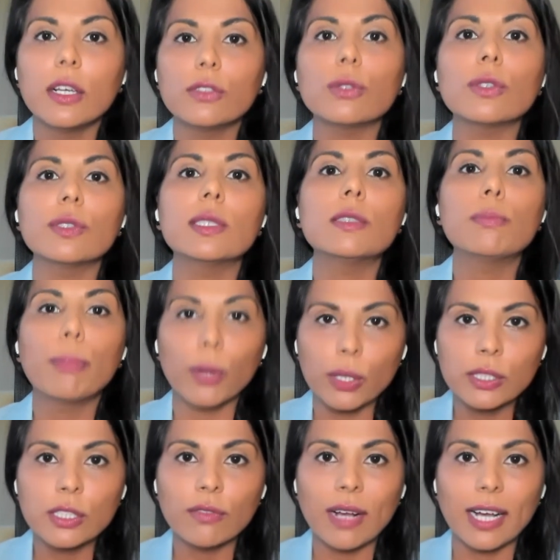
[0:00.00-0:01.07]
sort of this
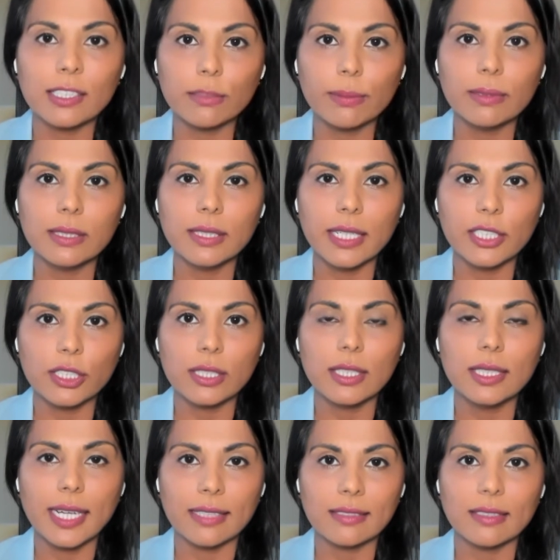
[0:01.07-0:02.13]
burden of hospitalization
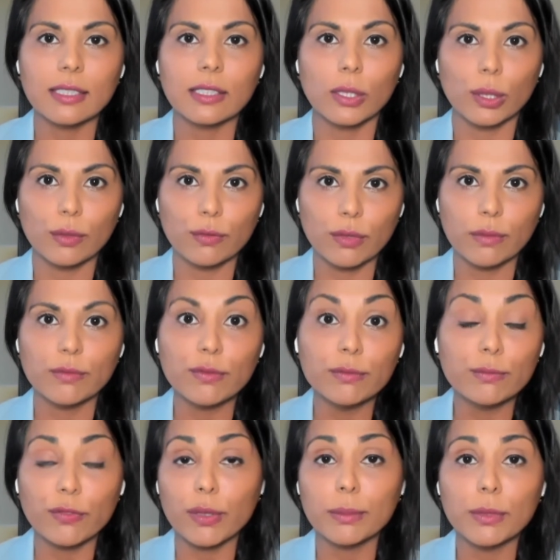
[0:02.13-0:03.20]
and death that occur from
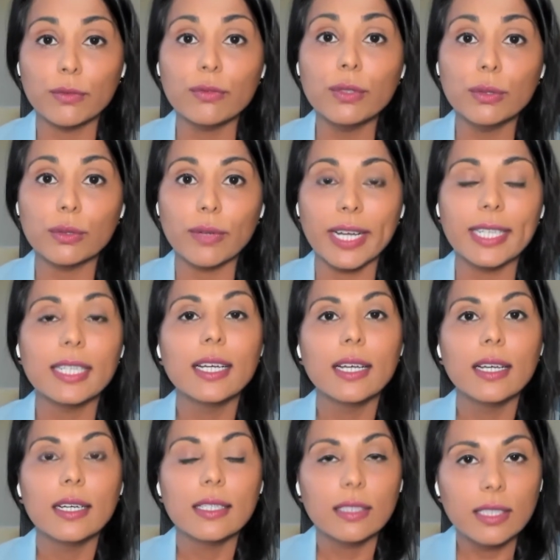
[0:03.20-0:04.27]
from the flu, right?
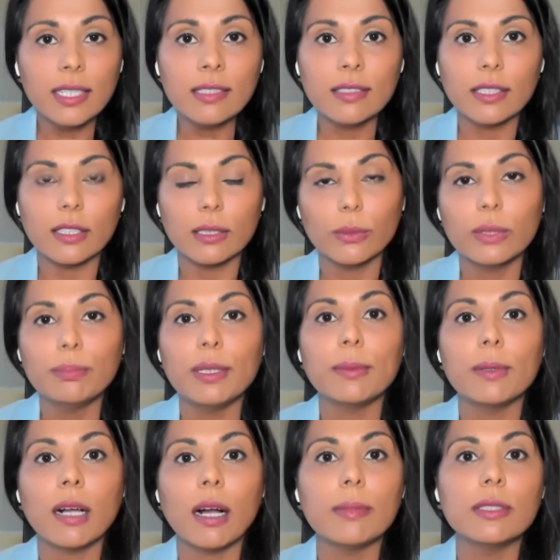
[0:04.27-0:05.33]
This year, when
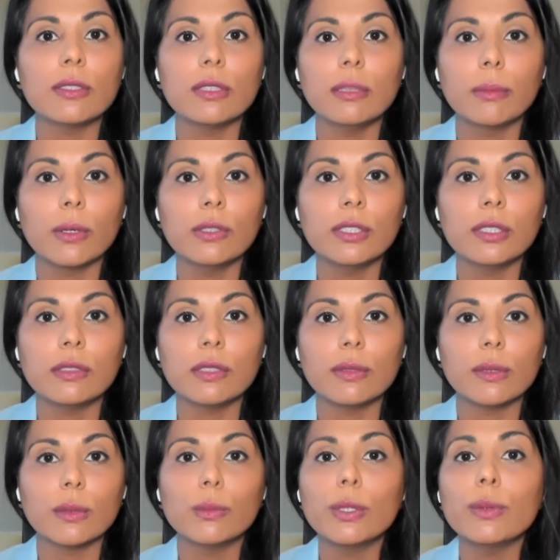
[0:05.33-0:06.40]
people come into the emergency
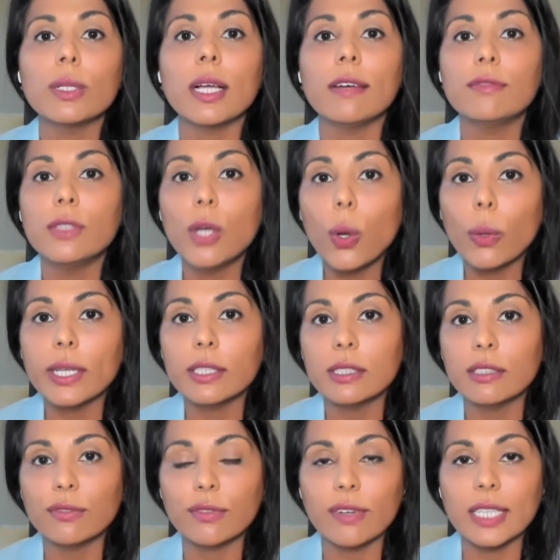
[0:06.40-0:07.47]
room, we will have no way to
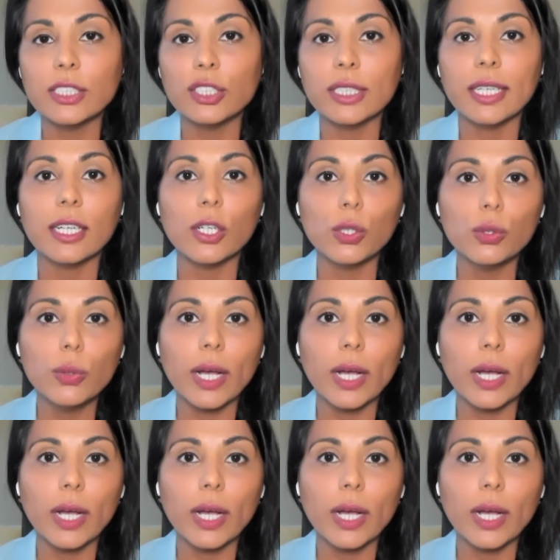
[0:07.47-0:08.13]
differentiate who